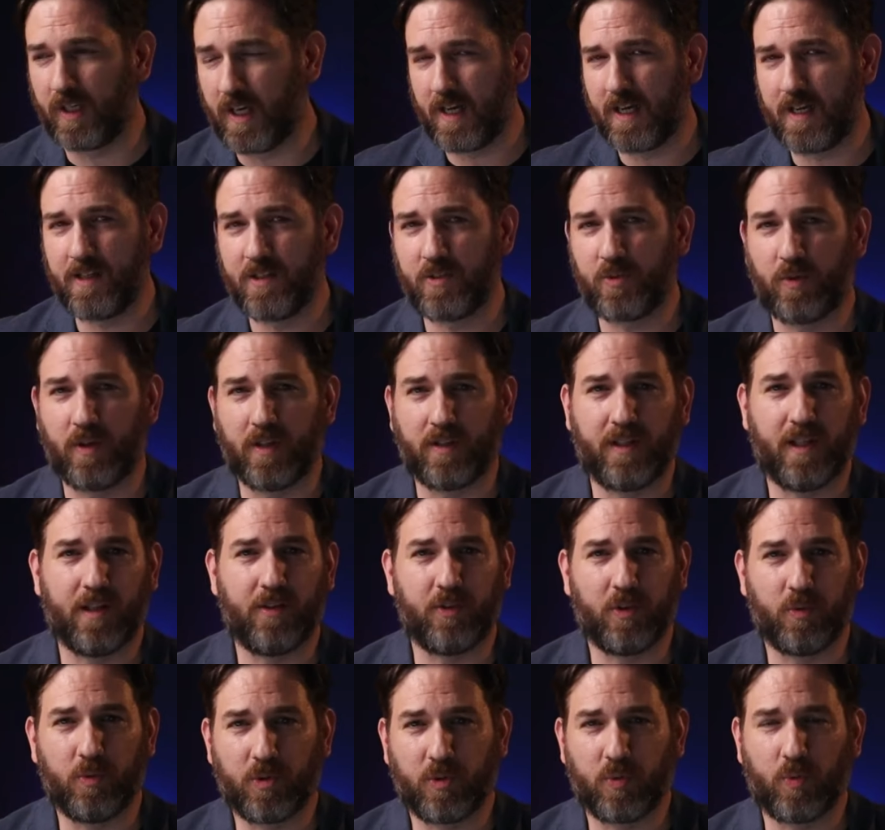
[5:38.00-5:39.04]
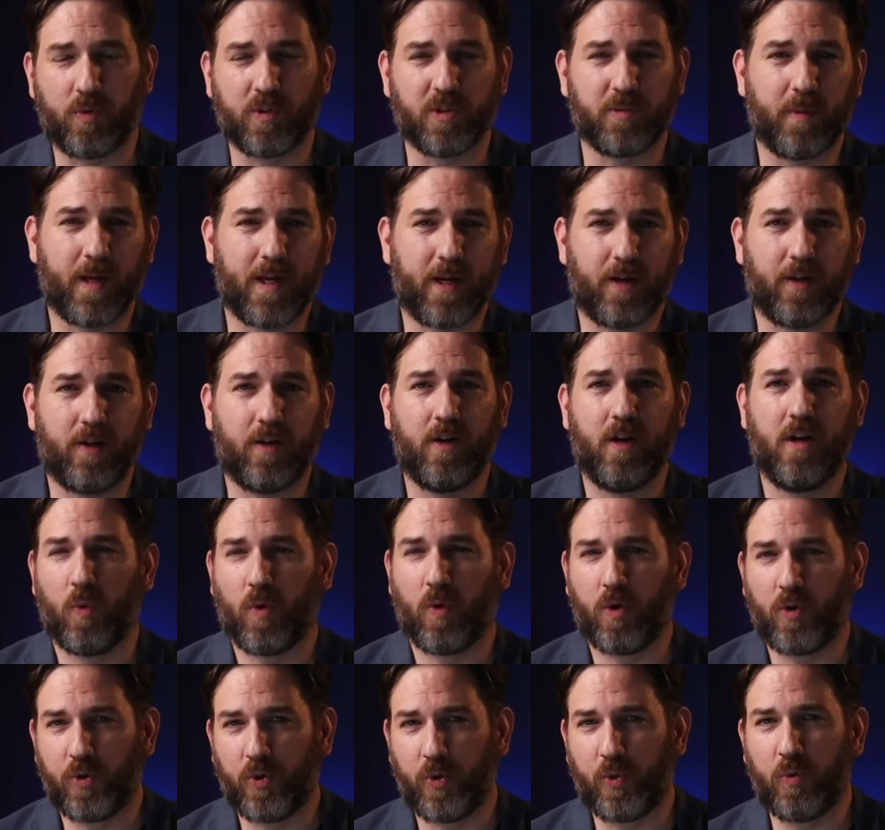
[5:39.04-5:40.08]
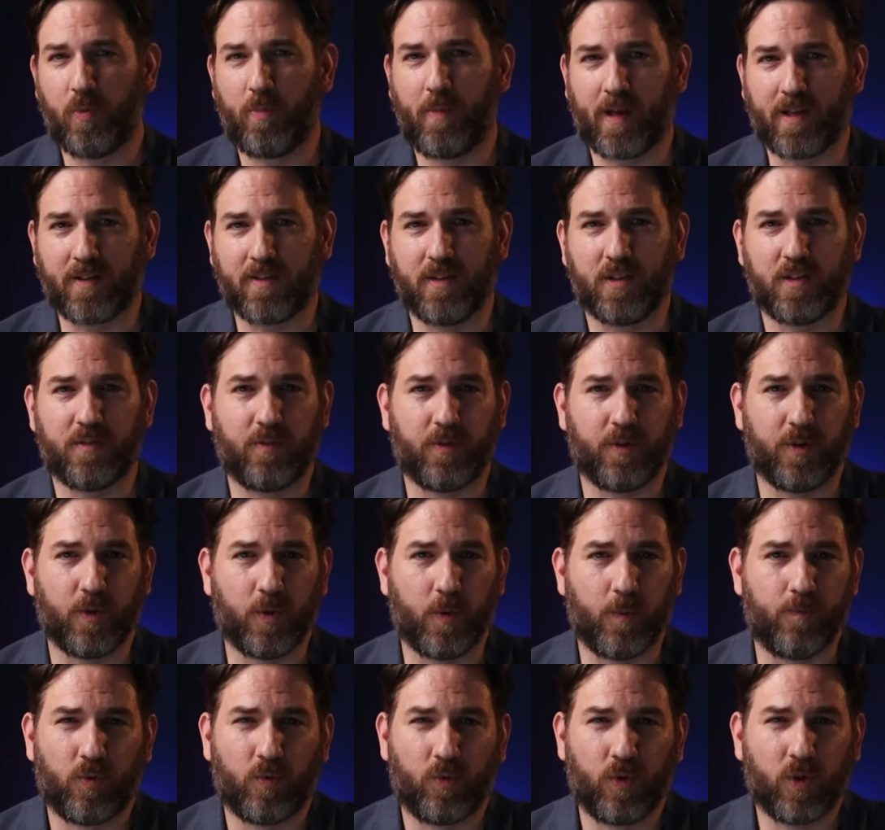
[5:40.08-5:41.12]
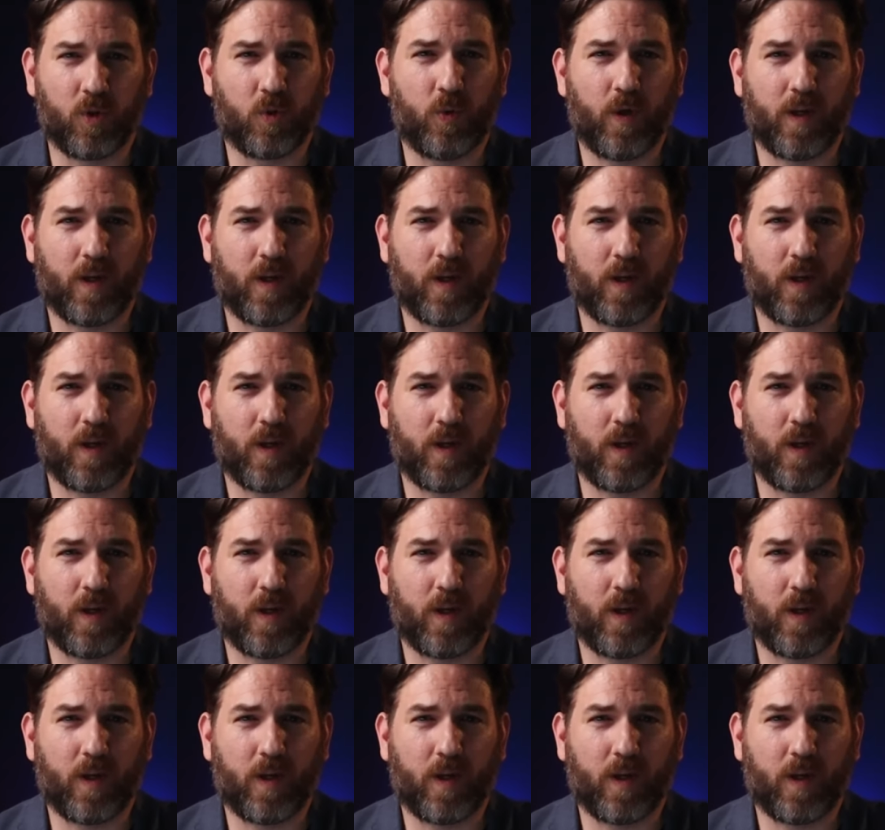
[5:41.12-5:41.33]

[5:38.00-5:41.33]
and cons. We're not telling you which one's better. You want to do what makes sense for you. So real